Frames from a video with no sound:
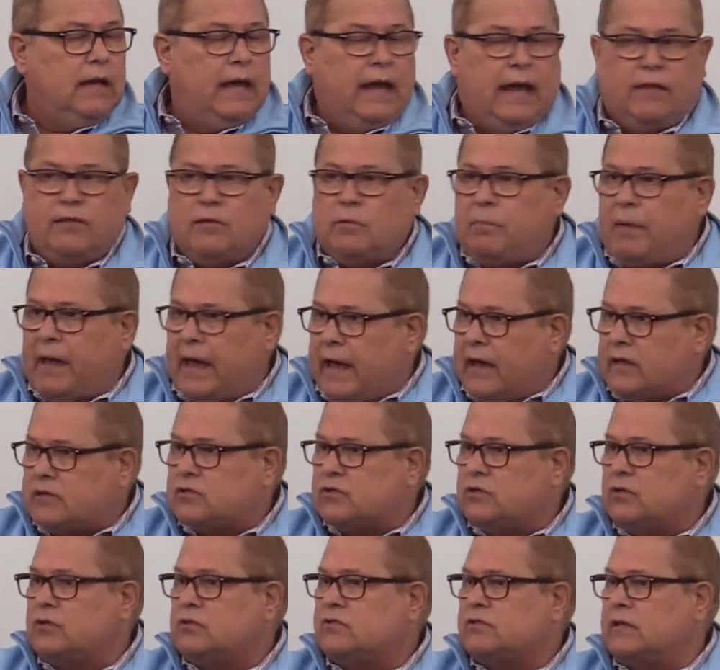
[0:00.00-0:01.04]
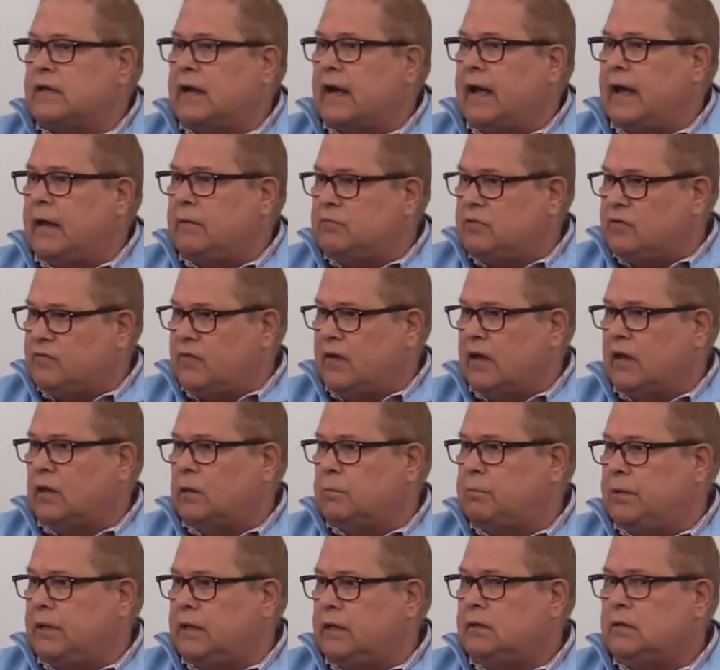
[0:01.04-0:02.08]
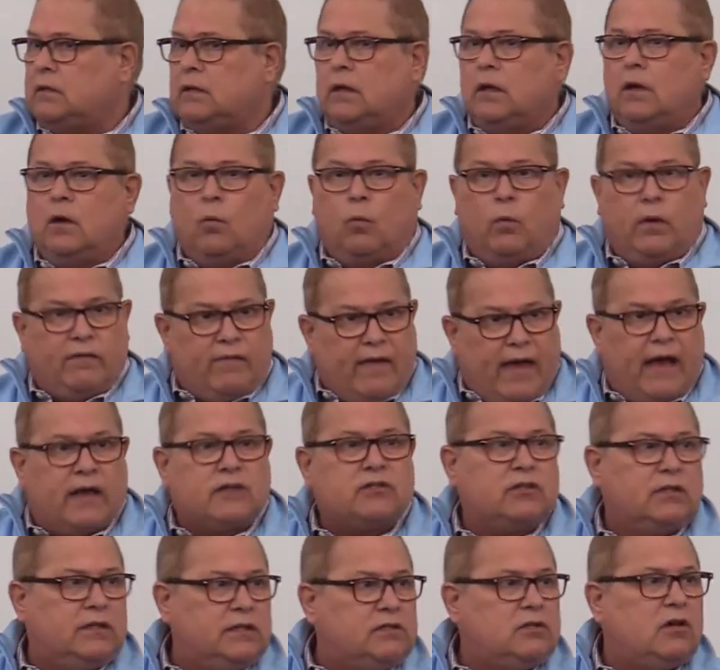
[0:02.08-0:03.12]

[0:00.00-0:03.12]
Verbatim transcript: and the pastors that I am developing, we've actually